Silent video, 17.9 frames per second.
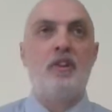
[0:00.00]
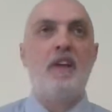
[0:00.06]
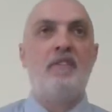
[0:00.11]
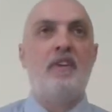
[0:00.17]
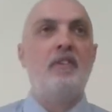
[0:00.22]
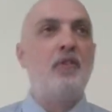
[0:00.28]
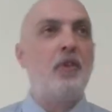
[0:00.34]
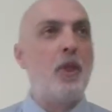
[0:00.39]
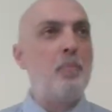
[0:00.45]

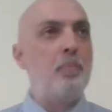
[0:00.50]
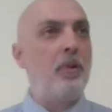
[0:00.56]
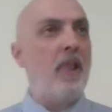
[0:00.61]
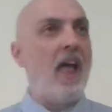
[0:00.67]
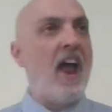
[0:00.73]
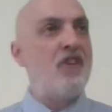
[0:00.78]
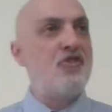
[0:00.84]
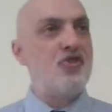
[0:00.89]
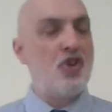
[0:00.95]
living for the
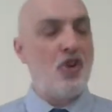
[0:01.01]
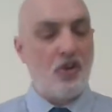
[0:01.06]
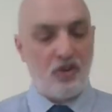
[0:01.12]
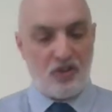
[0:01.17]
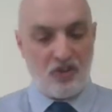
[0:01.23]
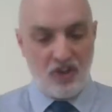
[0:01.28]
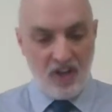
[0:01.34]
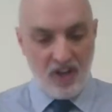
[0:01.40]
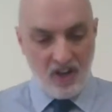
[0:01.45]

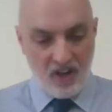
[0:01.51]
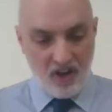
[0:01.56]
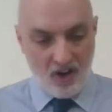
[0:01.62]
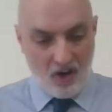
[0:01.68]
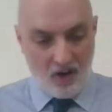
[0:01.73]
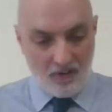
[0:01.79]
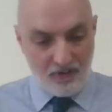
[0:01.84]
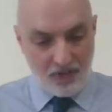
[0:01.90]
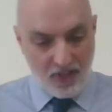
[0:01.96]
pleasures
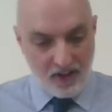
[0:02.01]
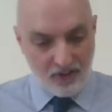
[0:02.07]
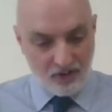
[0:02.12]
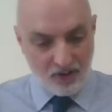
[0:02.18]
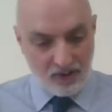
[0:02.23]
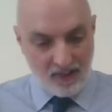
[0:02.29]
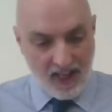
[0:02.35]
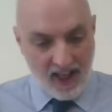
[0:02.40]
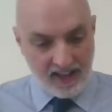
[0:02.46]
of
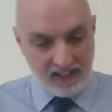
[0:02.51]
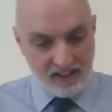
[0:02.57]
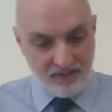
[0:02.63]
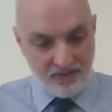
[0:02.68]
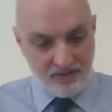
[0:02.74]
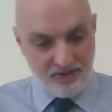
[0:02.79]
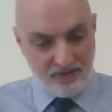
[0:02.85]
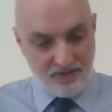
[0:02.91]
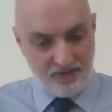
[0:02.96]
this
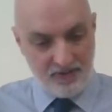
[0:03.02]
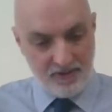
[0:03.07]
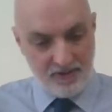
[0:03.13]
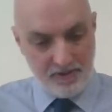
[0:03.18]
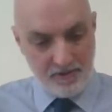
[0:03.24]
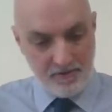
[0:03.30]
life.